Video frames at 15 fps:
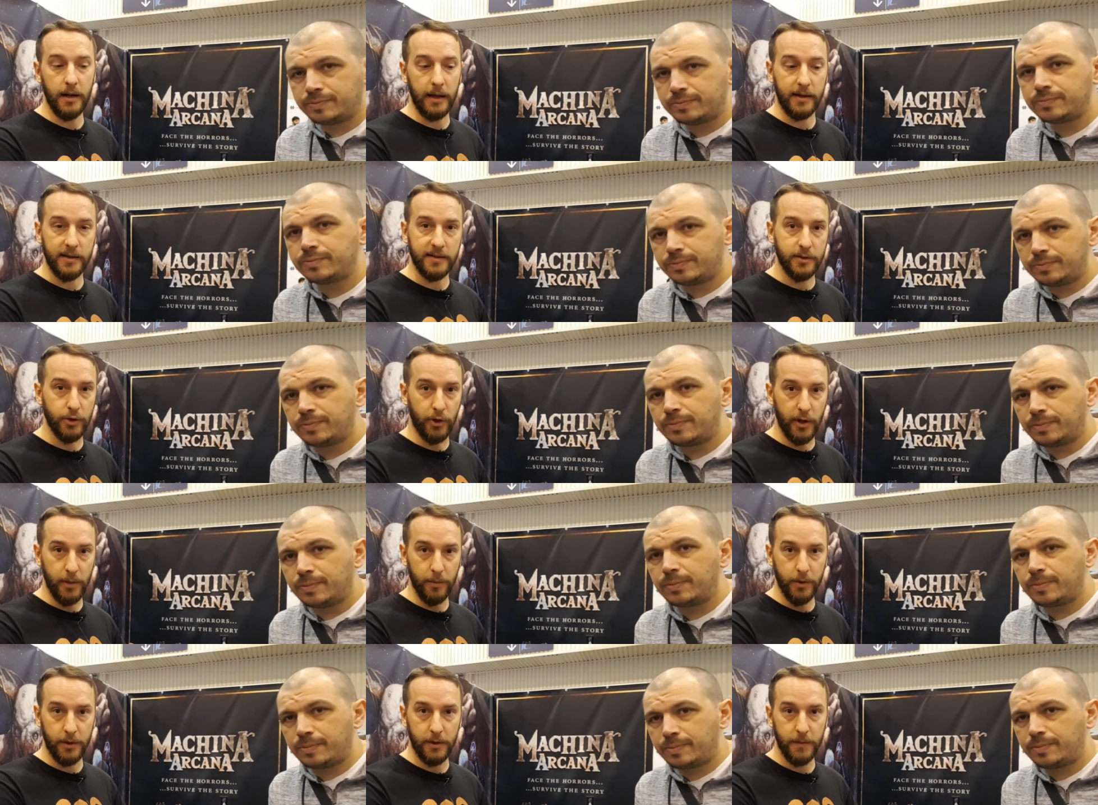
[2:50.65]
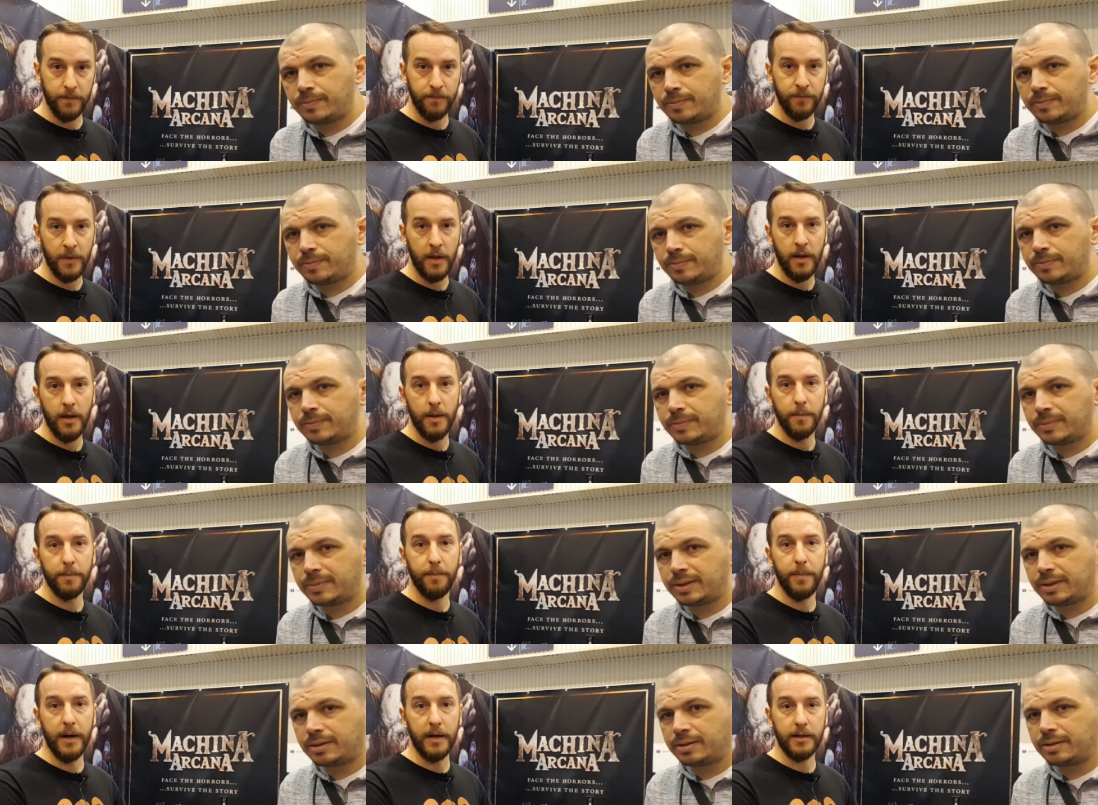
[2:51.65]
Speaker 1: like a storybook.
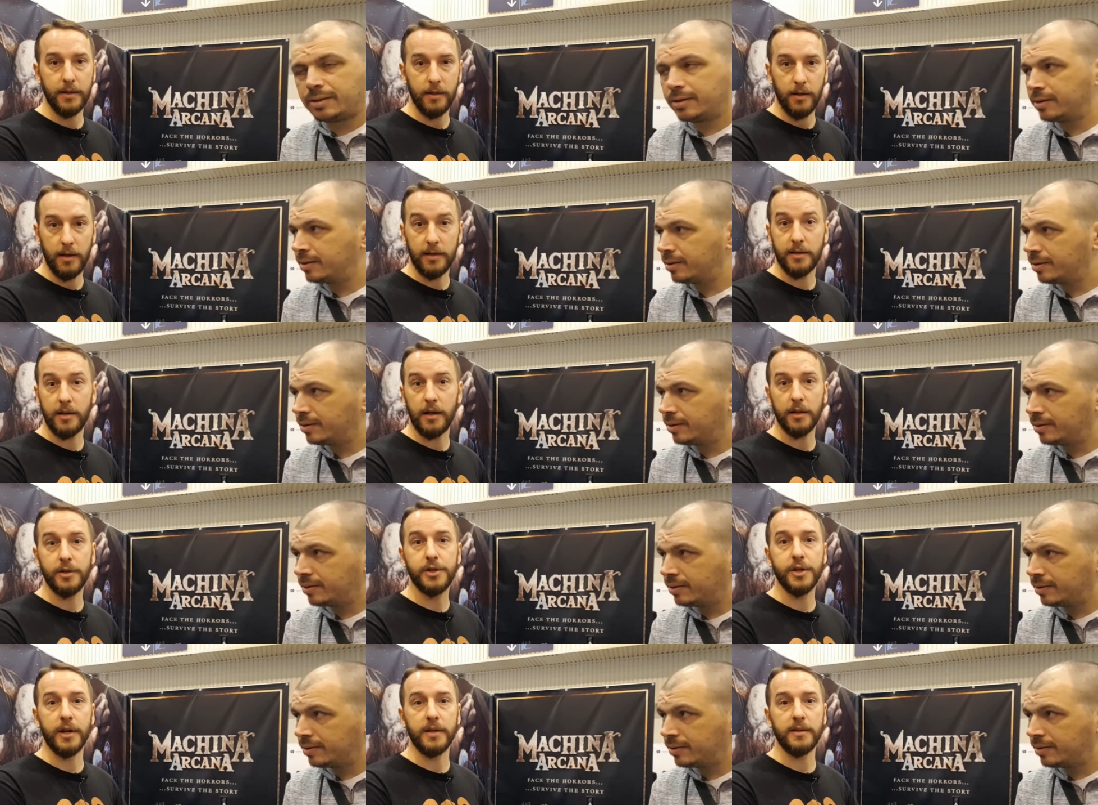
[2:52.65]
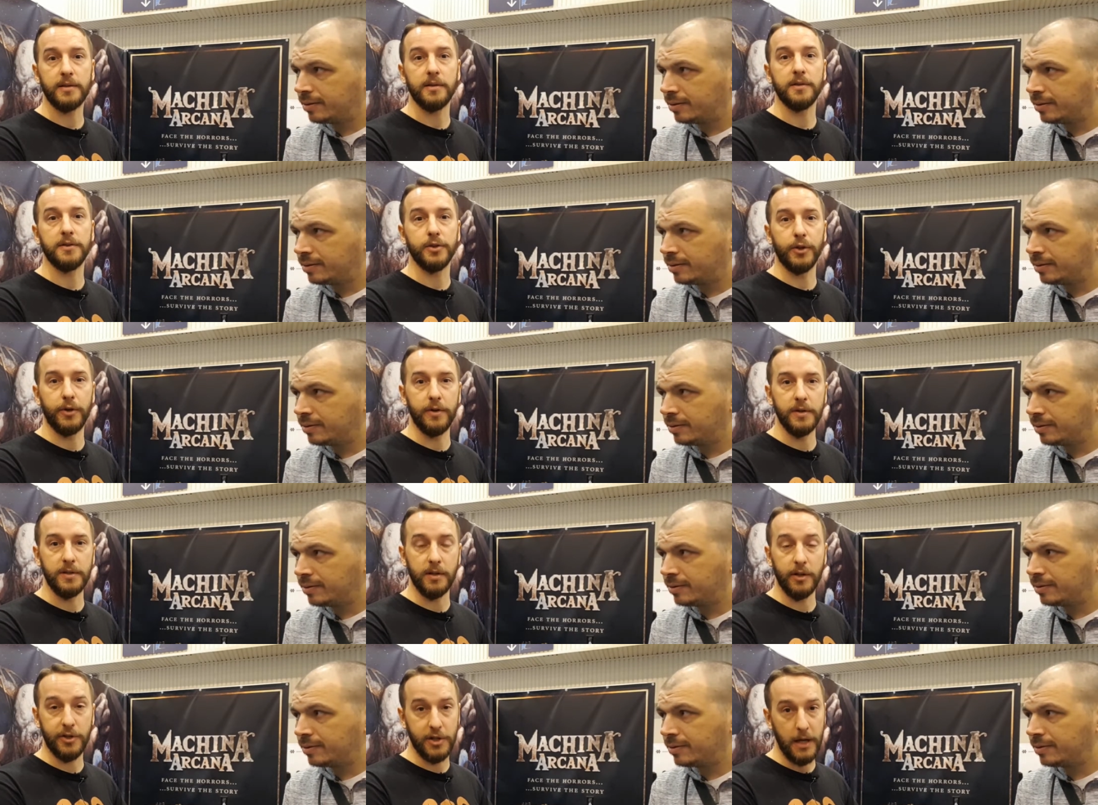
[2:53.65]
But it's not just the stories
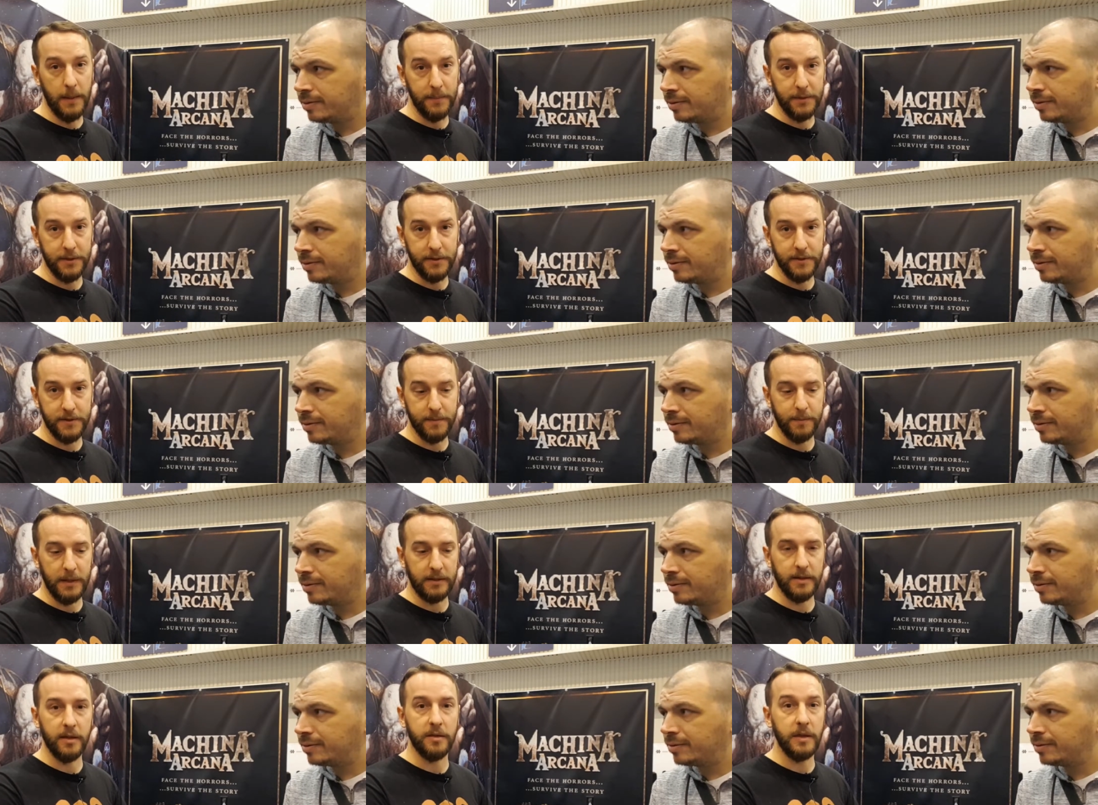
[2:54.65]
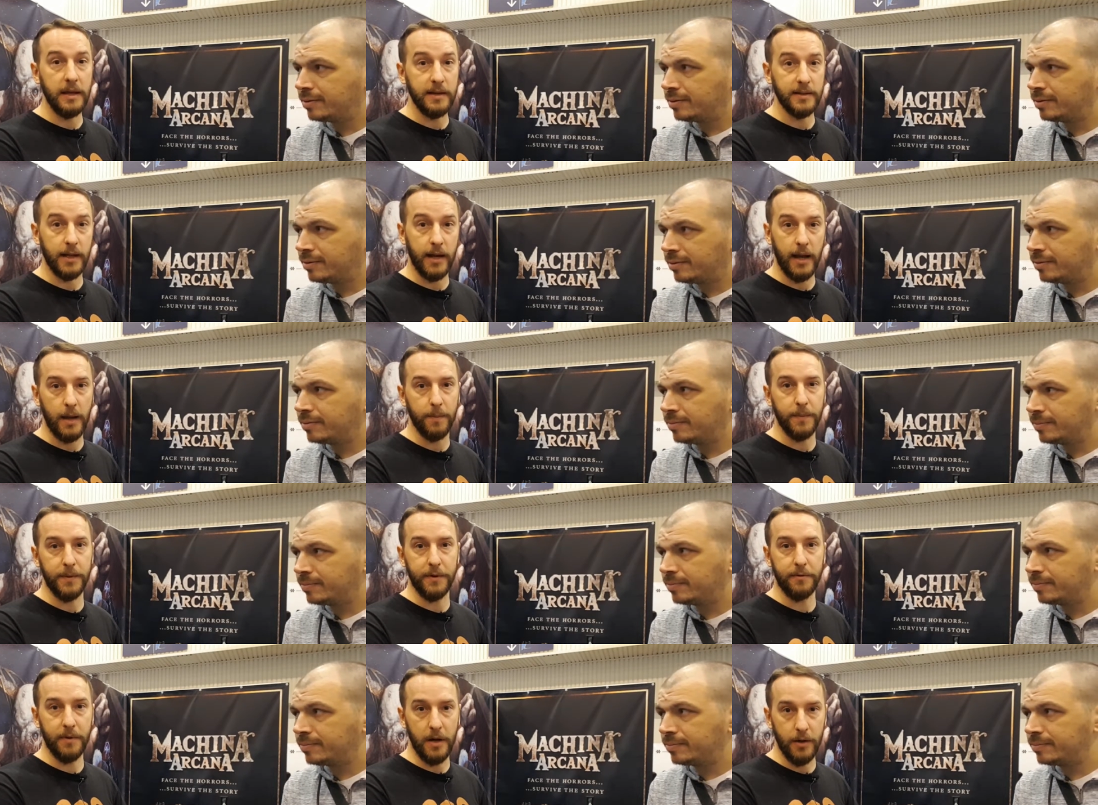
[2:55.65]
and the chapters, but the things that happen
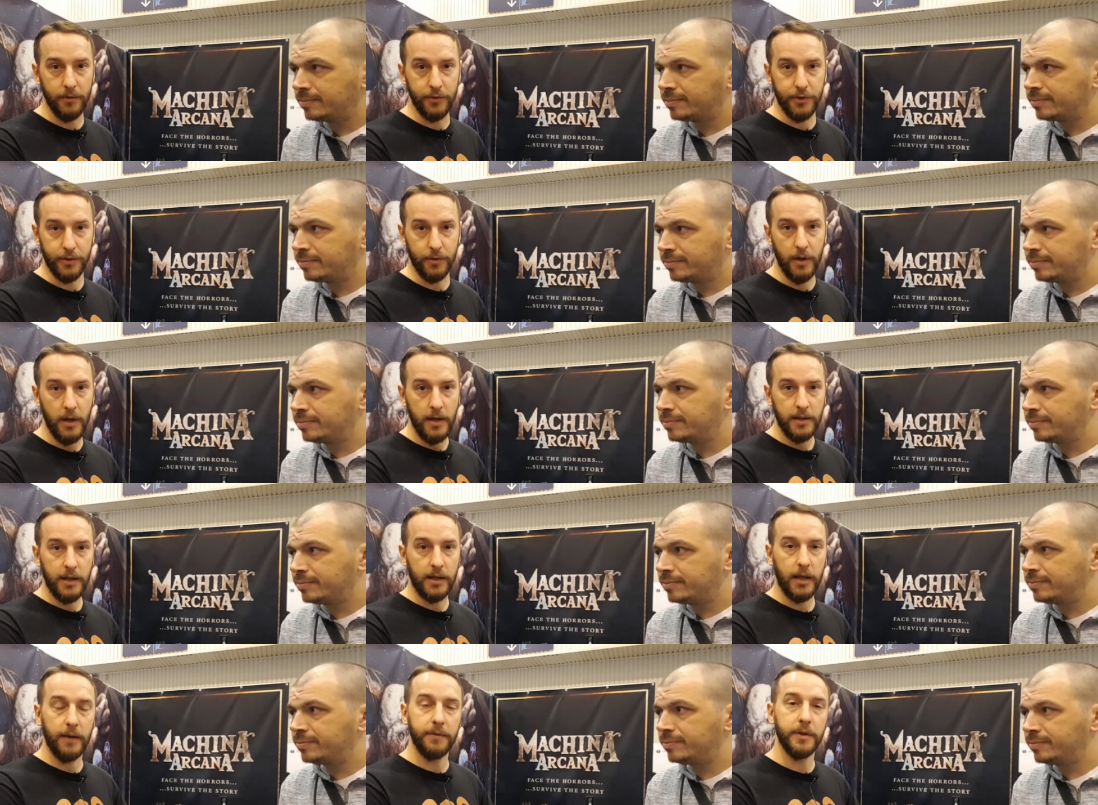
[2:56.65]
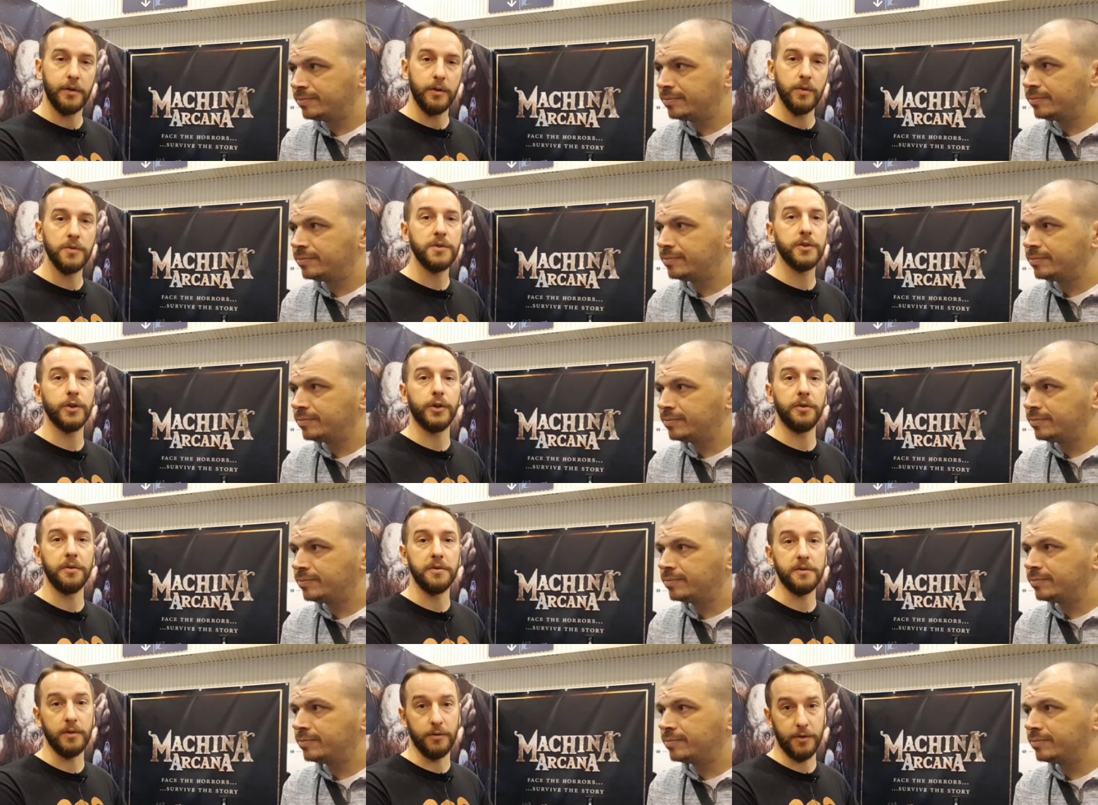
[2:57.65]
around you that have their own
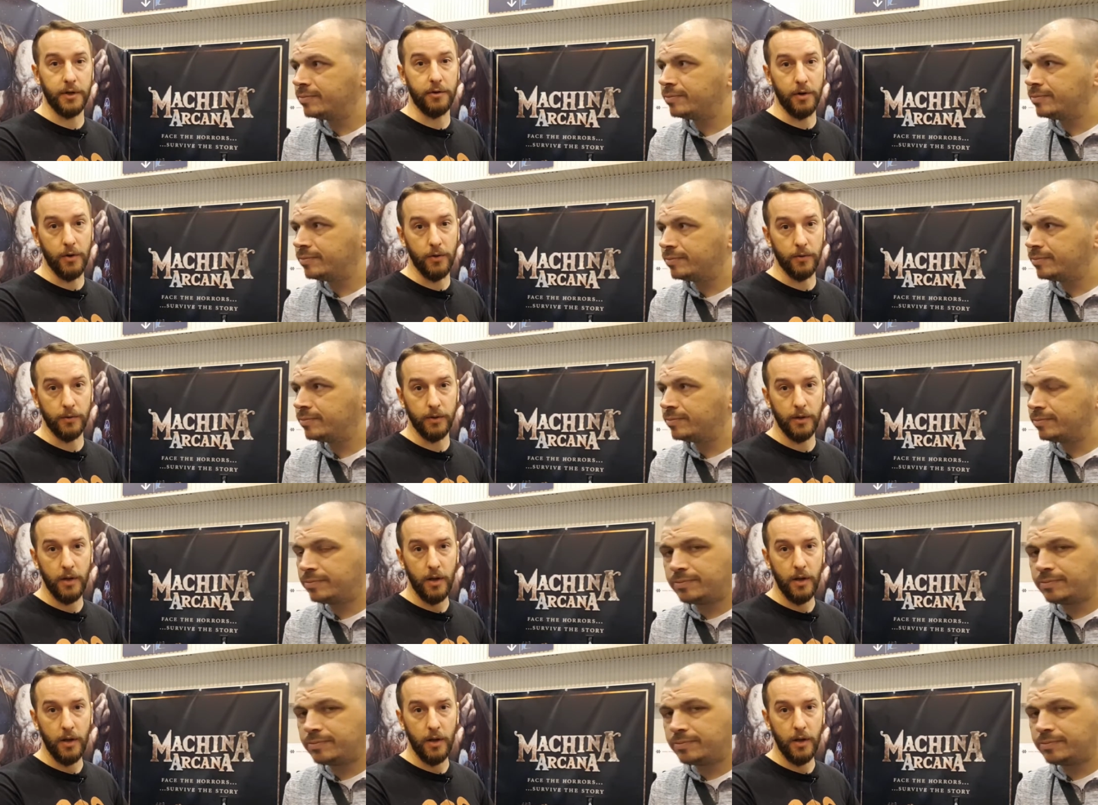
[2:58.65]
stories on their own.